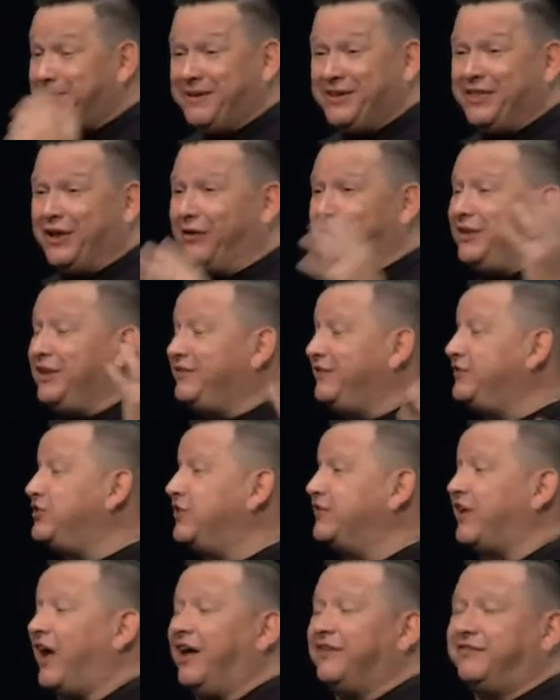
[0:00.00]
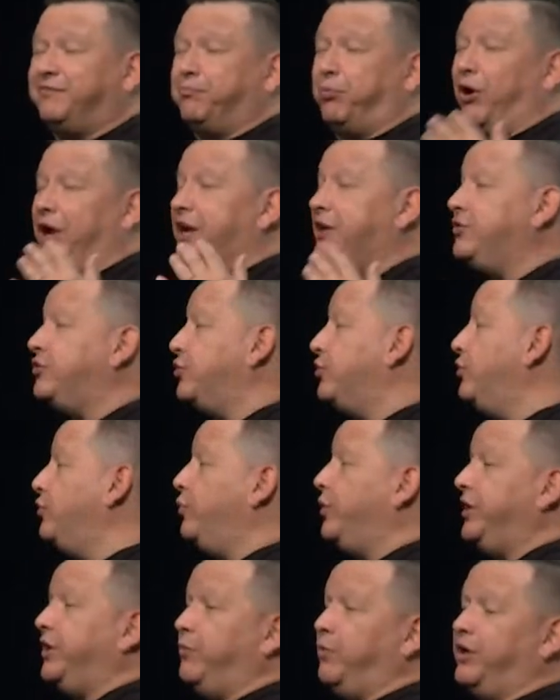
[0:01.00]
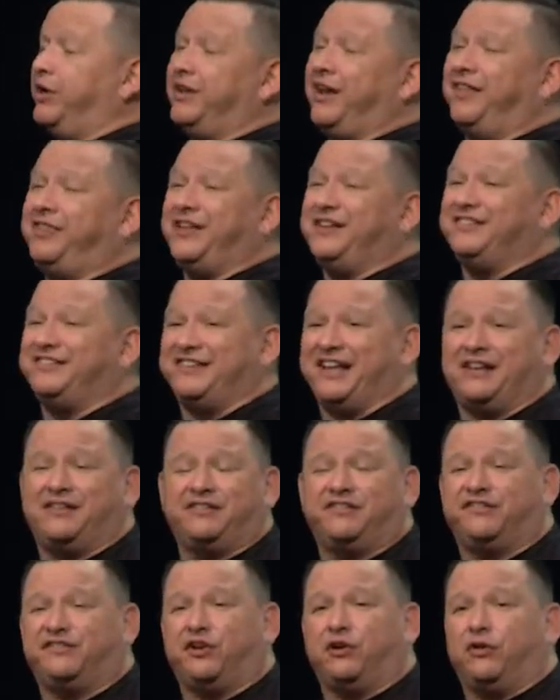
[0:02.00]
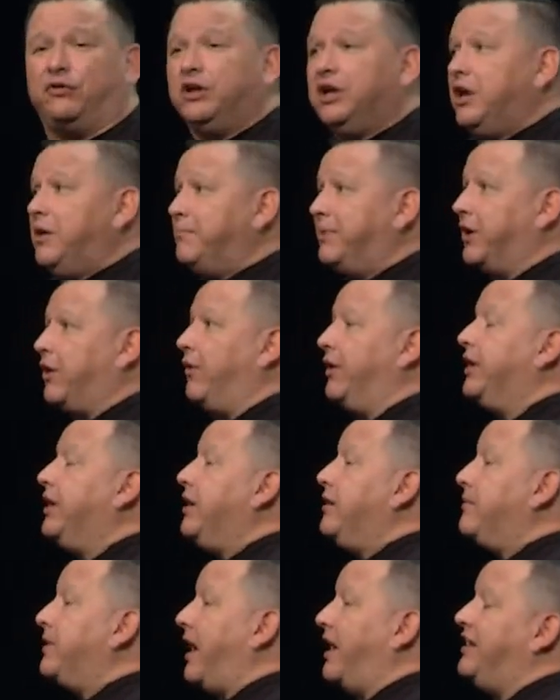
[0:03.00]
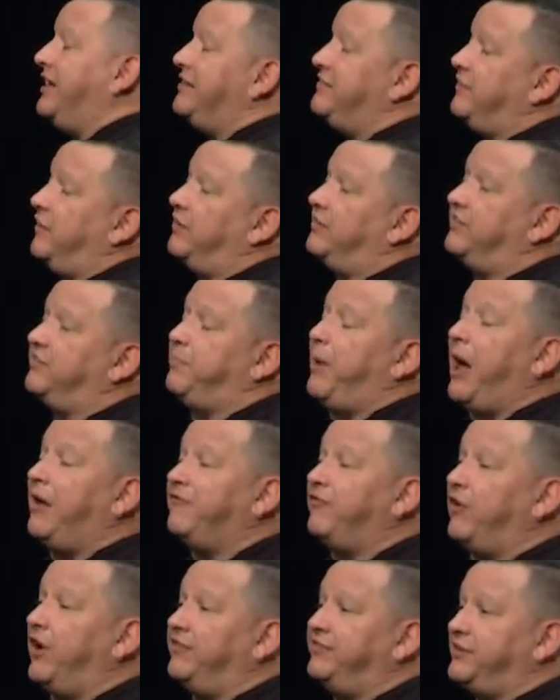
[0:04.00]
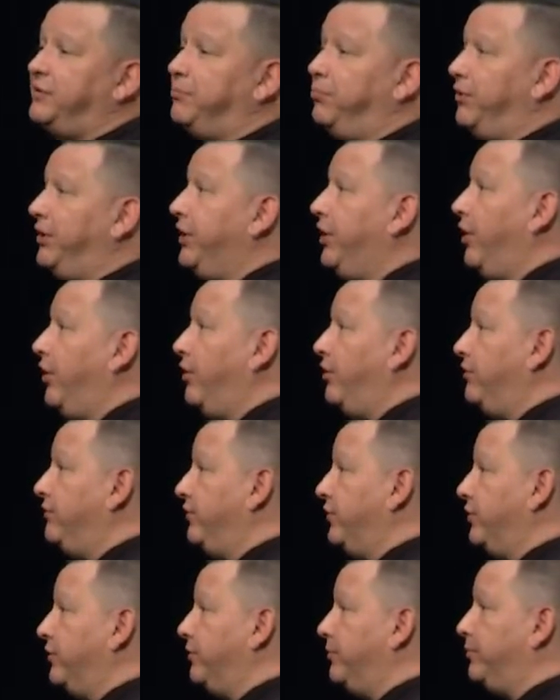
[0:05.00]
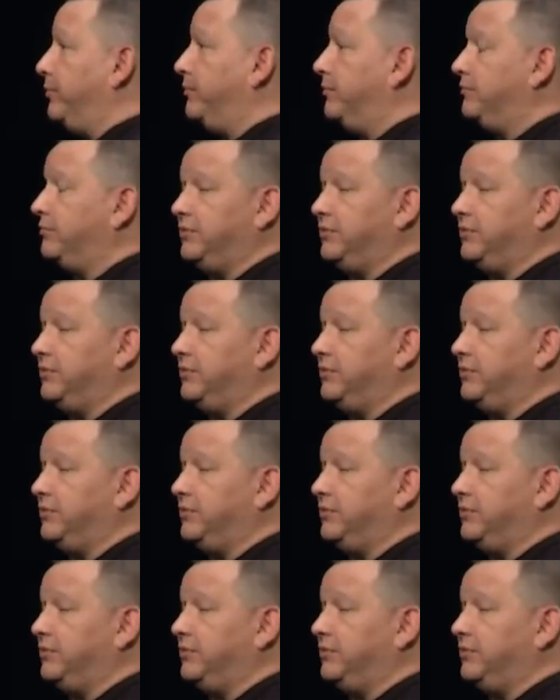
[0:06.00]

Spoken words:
be there, and this is just us praying through, we're nothing set in stone, but going, God, is there a spot for us to bring over,